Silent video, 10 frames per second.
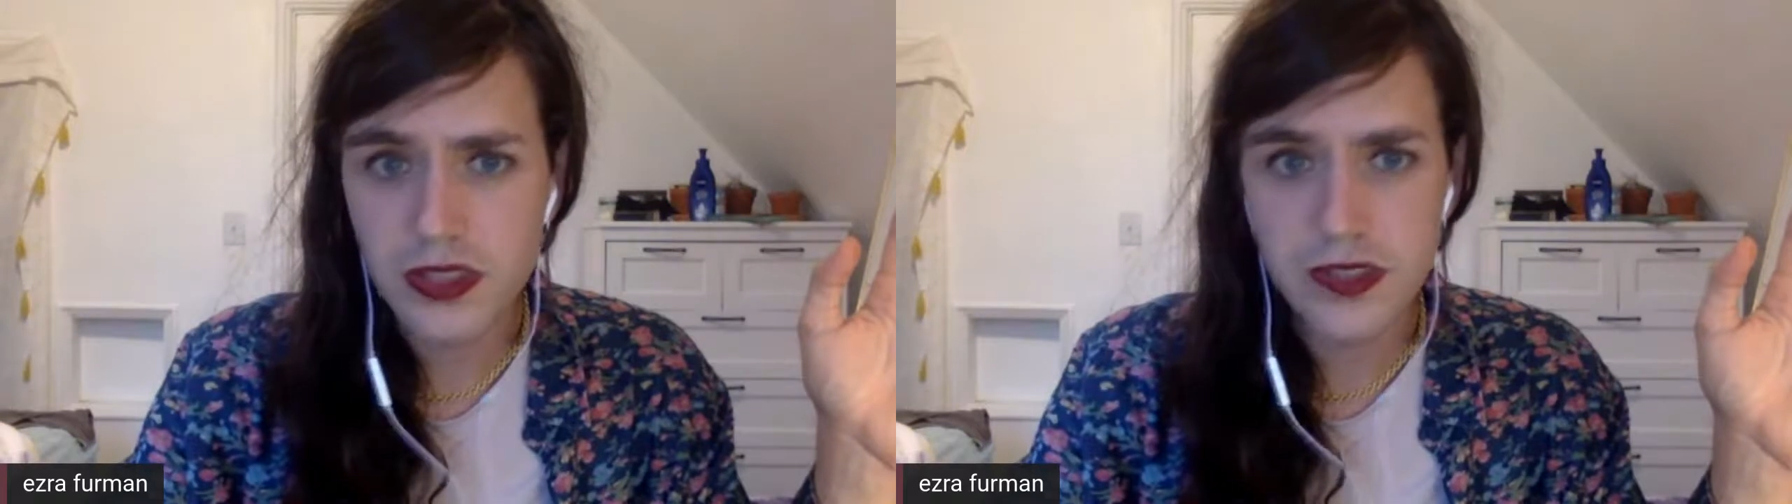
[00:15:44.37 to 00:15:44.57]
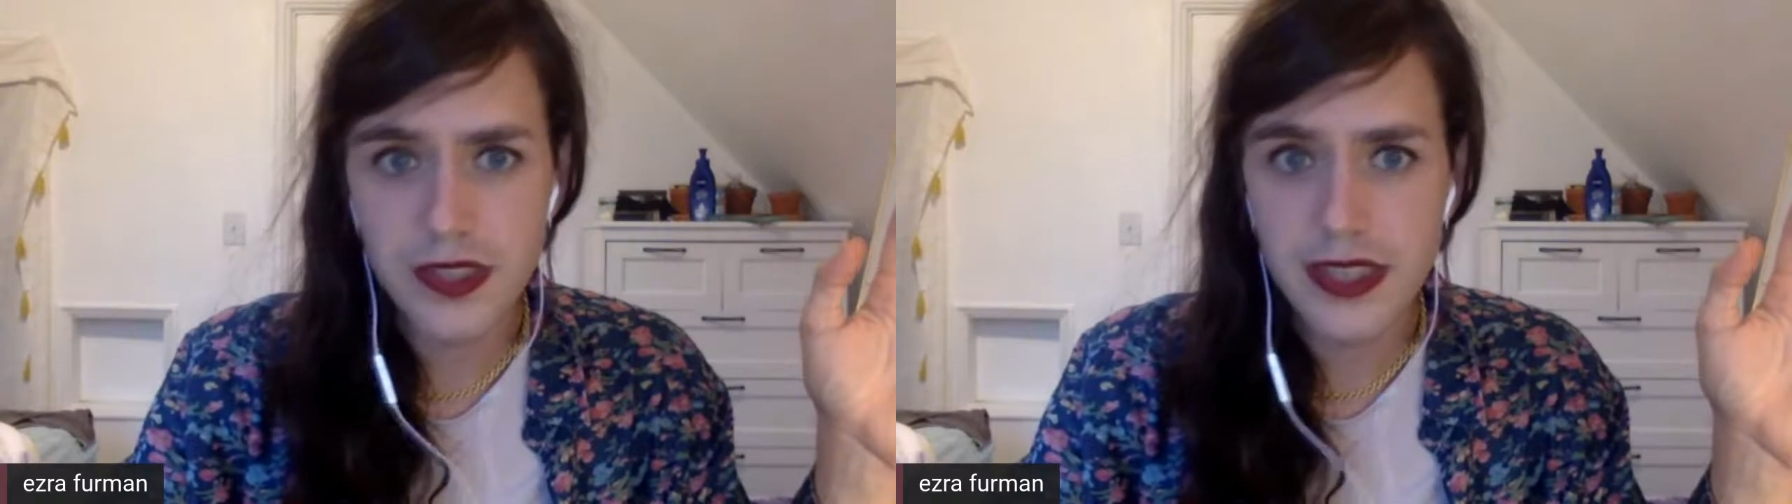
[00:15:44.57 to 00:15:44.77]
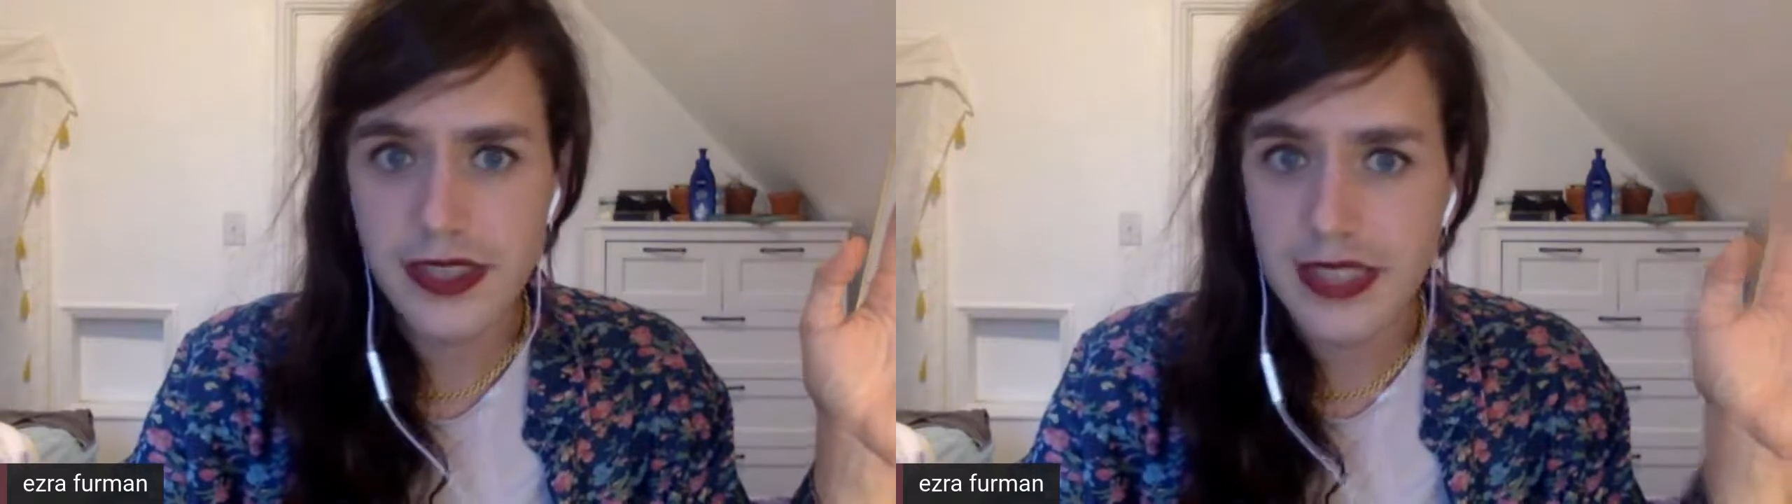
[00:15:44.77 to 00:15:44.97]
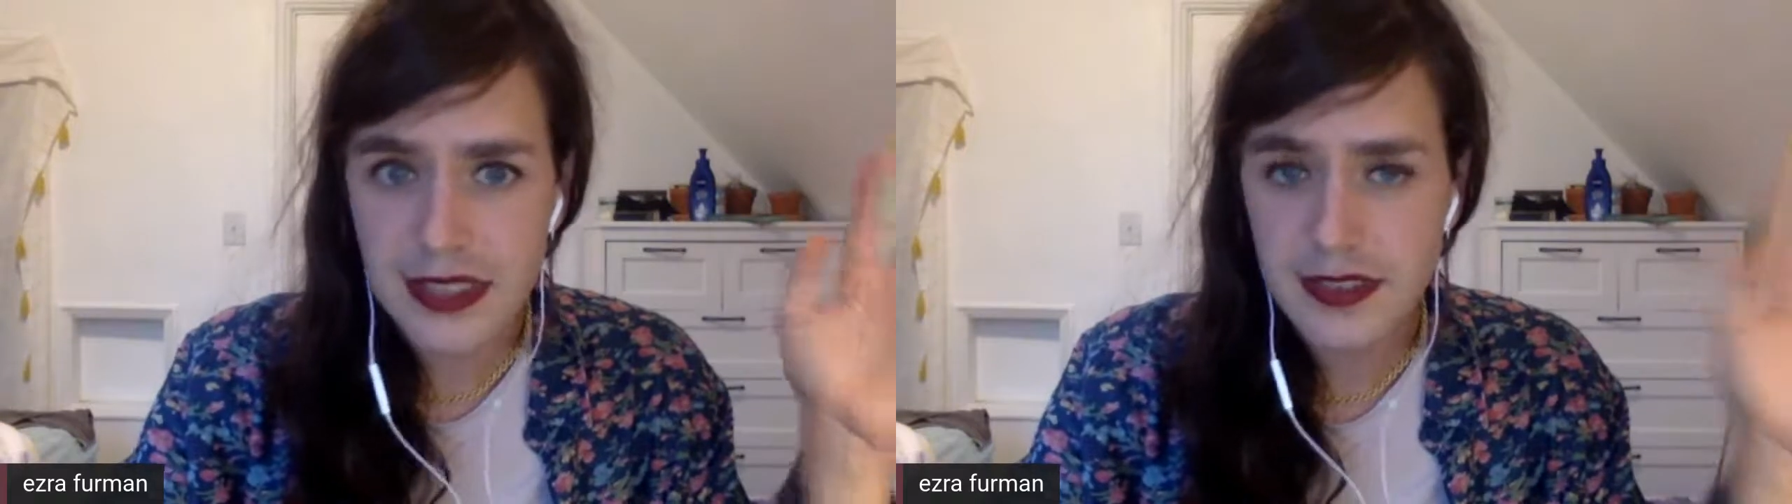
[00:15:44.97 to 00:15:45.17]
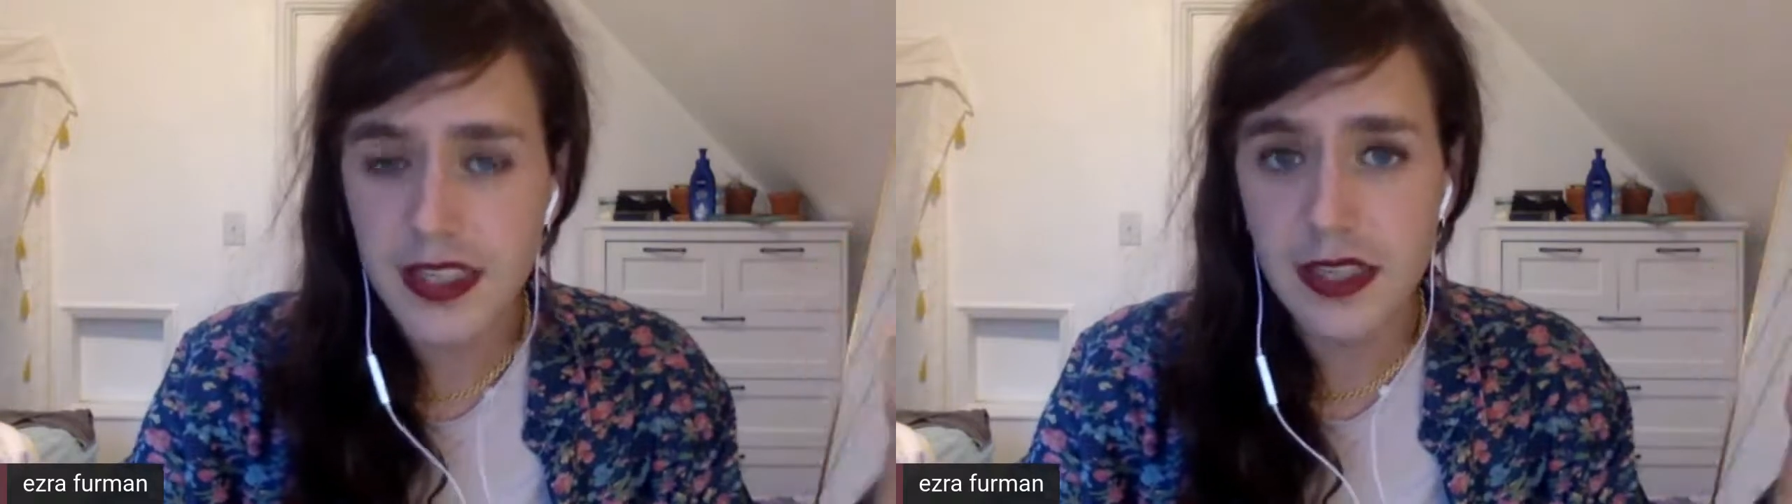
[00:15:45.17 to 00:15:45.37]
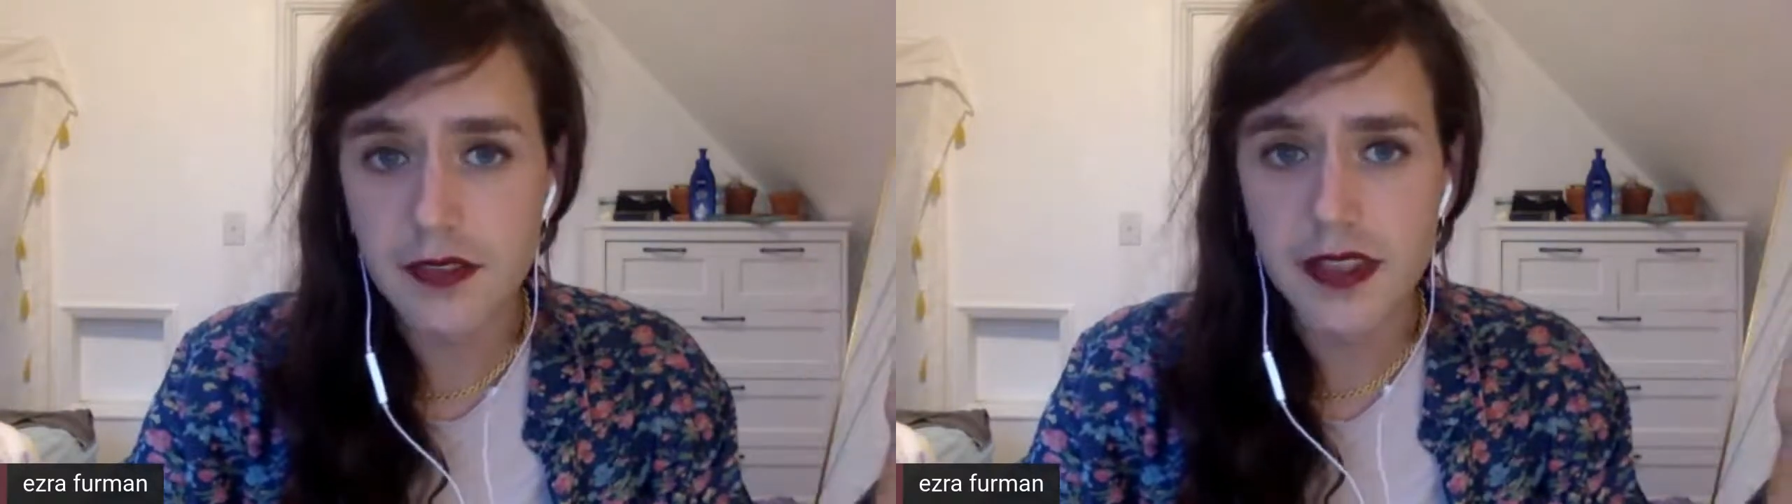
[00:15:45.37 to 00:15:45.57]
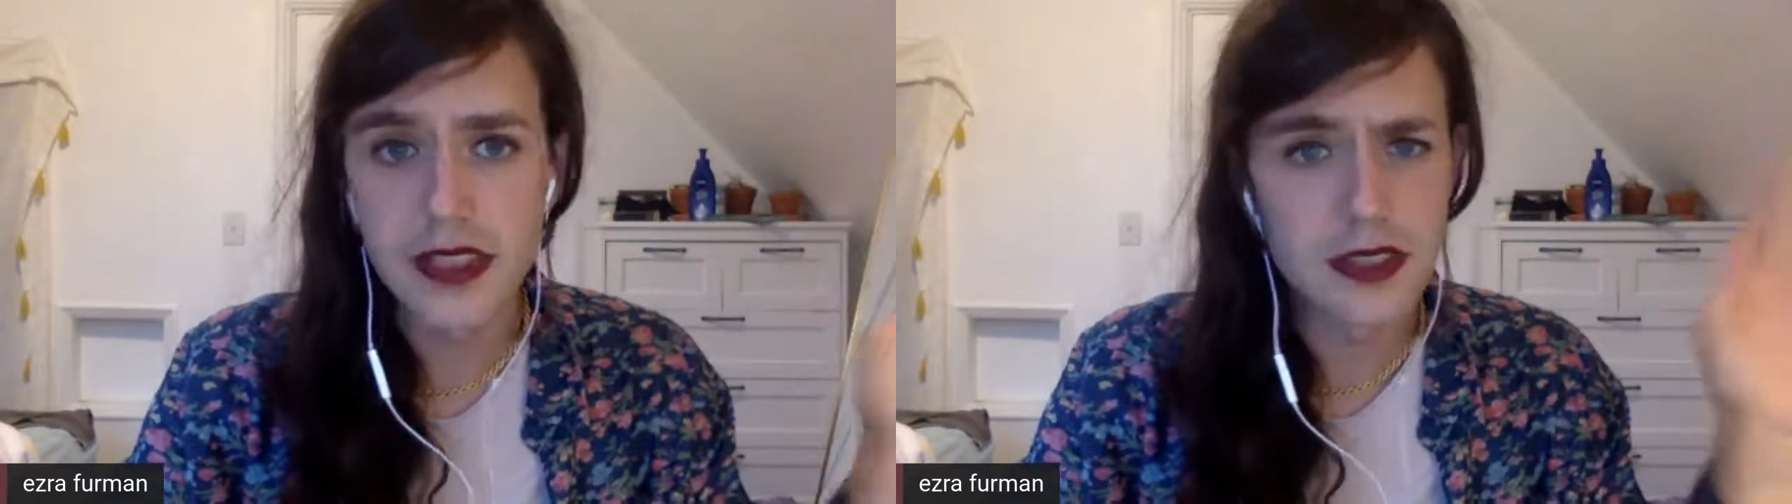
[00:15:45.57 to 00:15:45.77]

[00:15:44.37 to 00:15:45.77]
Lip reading: just like yes to everything,